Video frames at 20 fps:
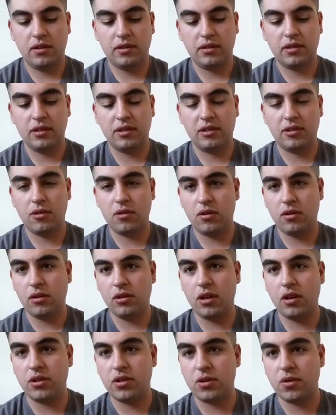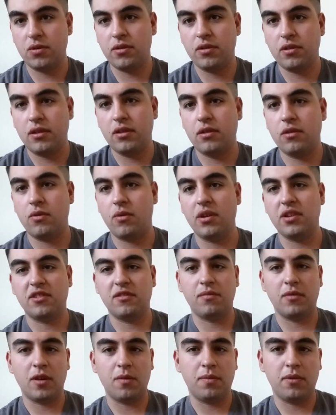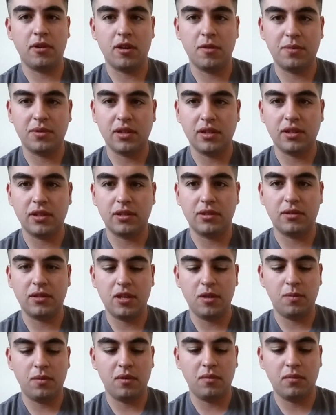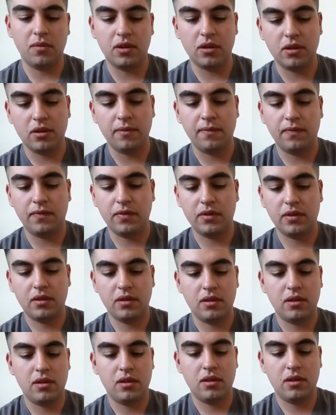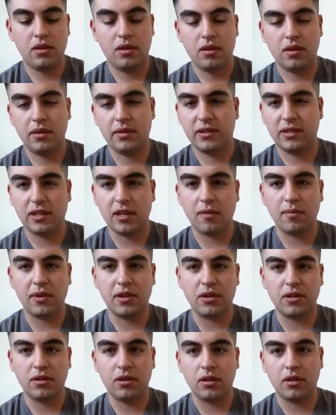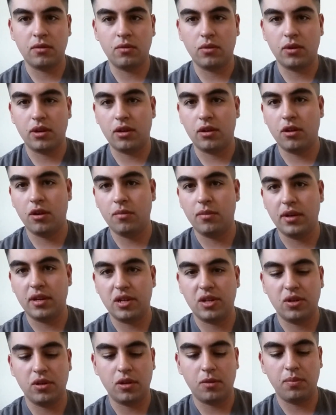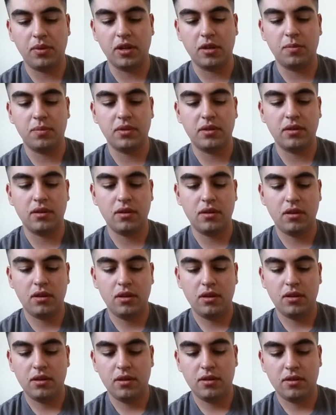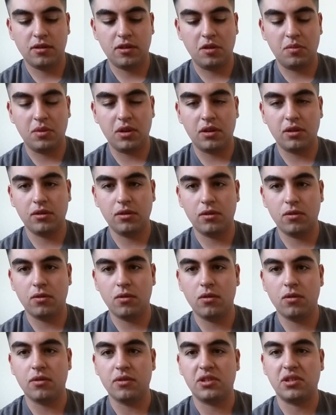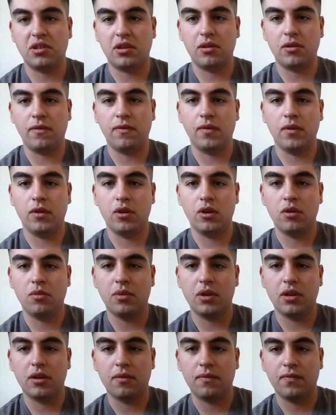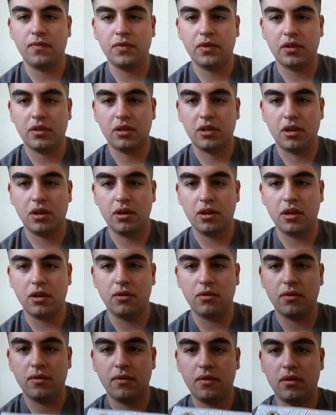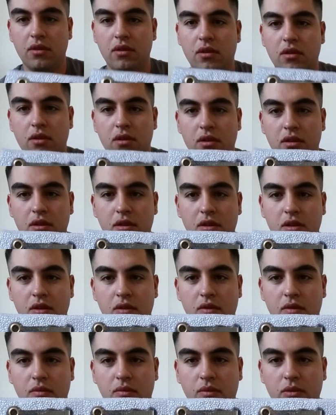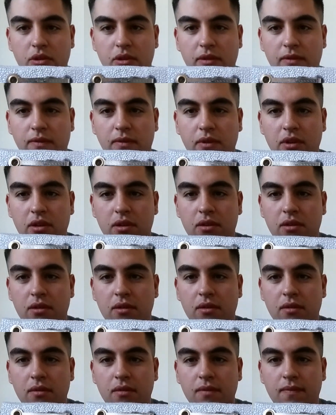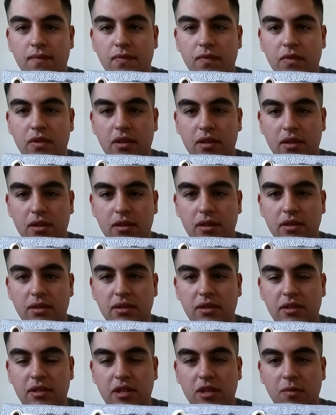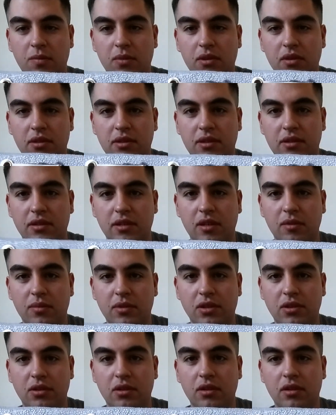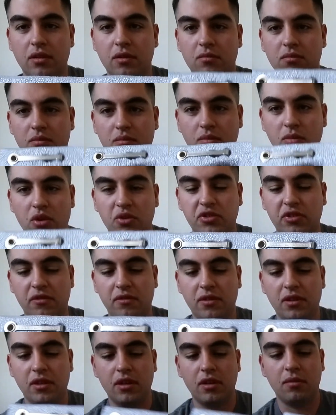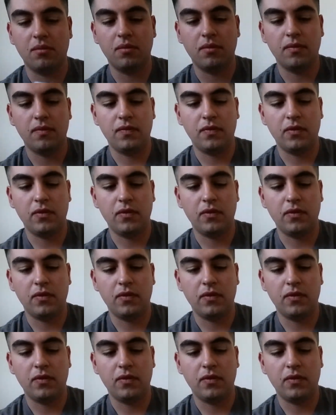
since they're a lot shorter than the rest of my pipes, I like to keep them inside my truck, what I call my truck pipes. So I made a little styrofoam cutout where they fit in, and I just keep this inside my truck most of the time.